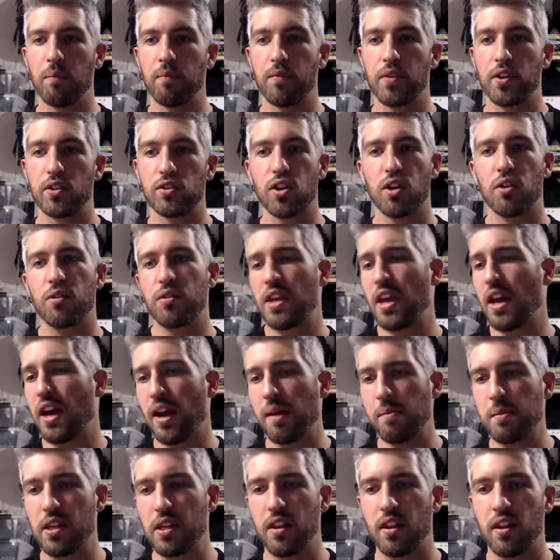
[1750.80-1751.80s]
So yeah, I
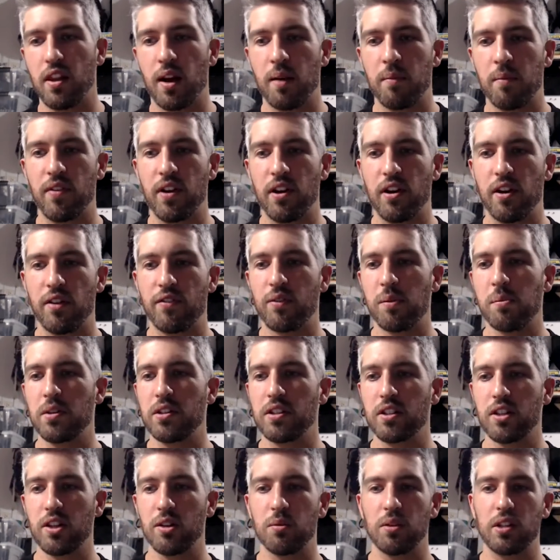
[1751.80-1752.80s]
mean, I'm very
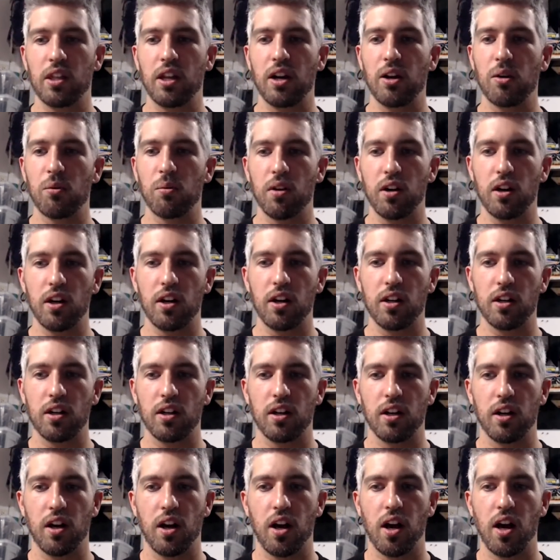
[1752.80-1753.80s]
familiar with their work.
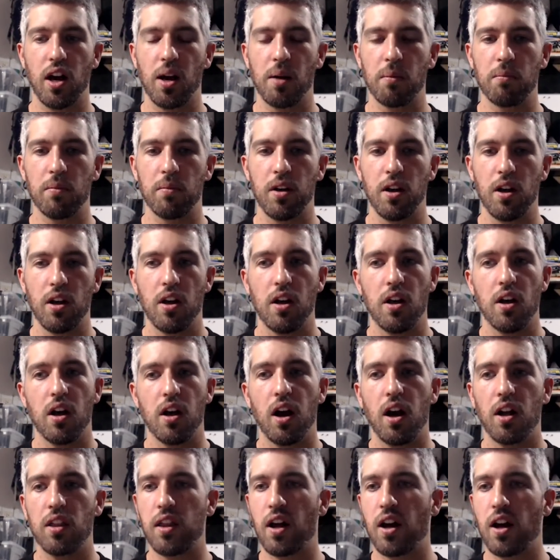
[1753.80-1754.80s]
A
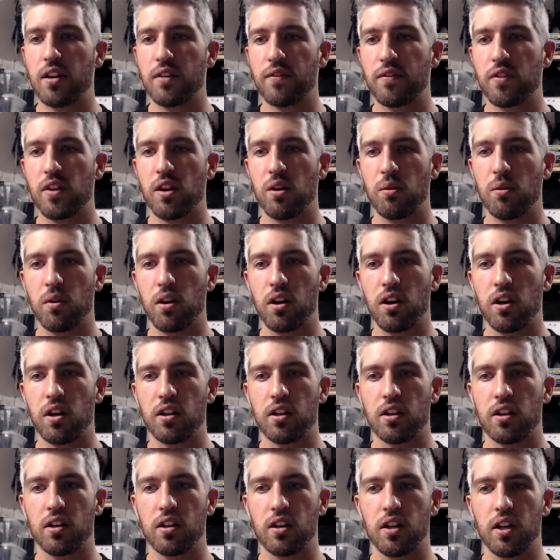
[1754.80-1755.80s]
lot of their work
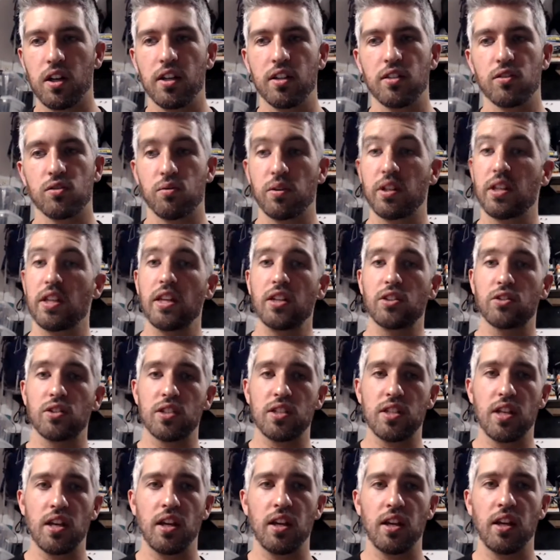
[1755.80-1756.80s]
is really
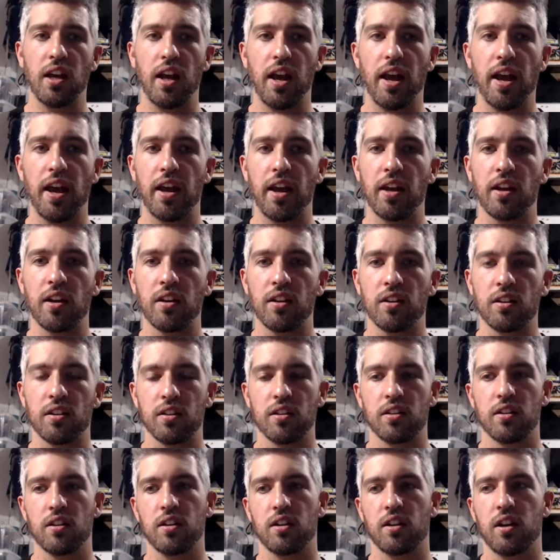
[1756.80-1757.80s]
interesting, and
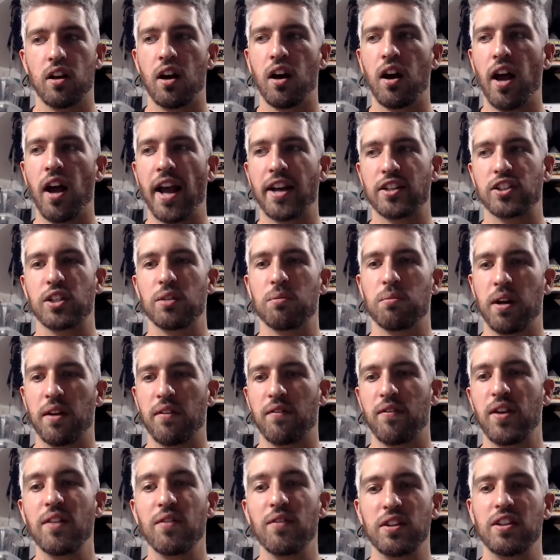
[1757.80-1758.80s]
actually, my
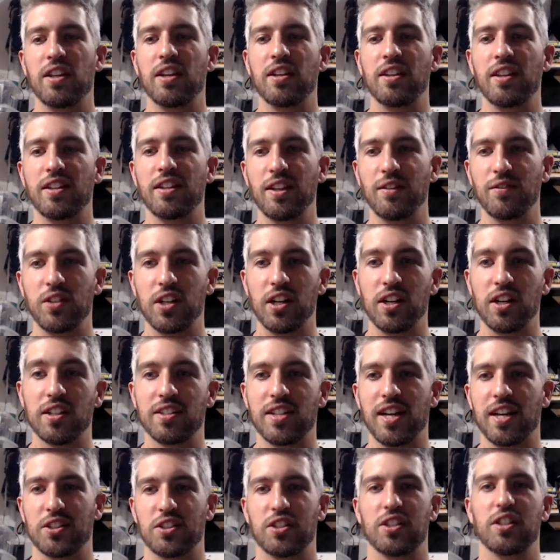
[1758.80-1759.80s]
favorite thing that they've done is
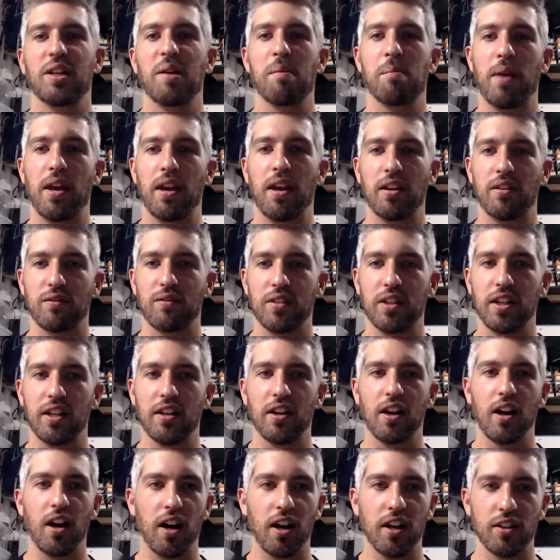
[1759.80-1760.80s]
actually a pamphlet
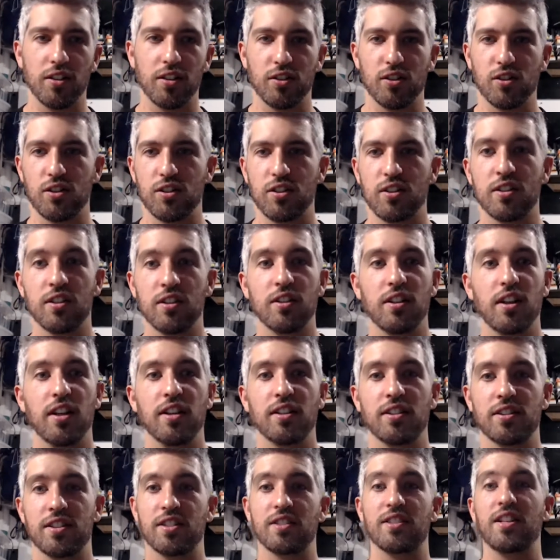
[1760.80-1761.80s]
on
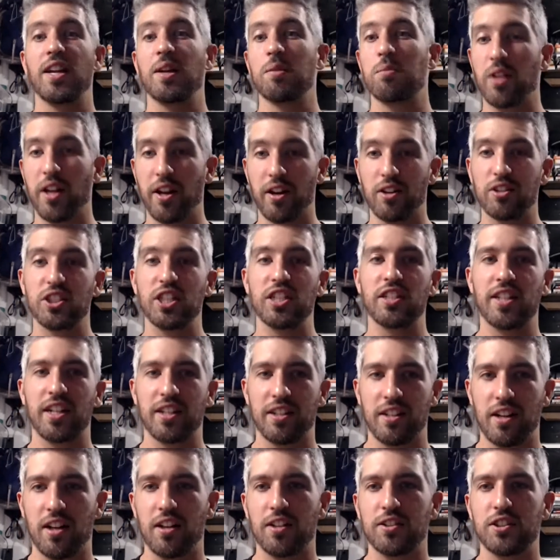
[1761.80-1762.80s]
sustainable energy
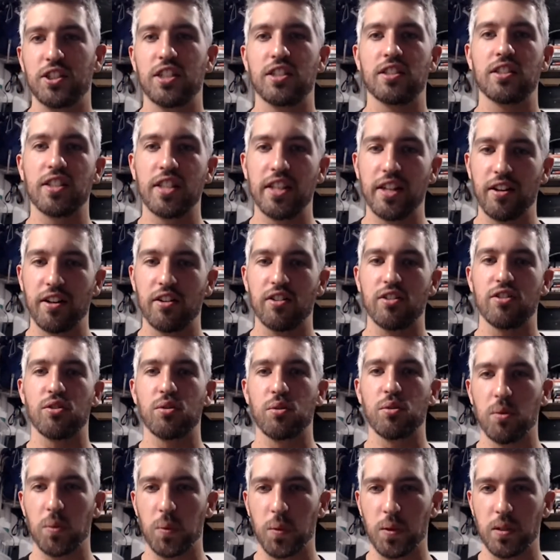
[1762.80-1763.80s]
technologies geared
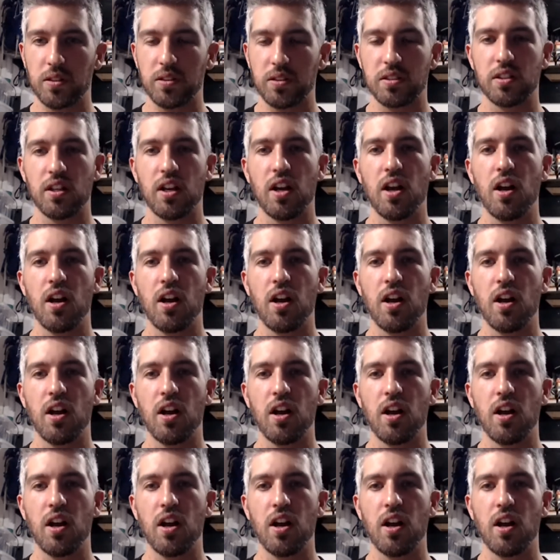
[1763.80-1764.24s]
towards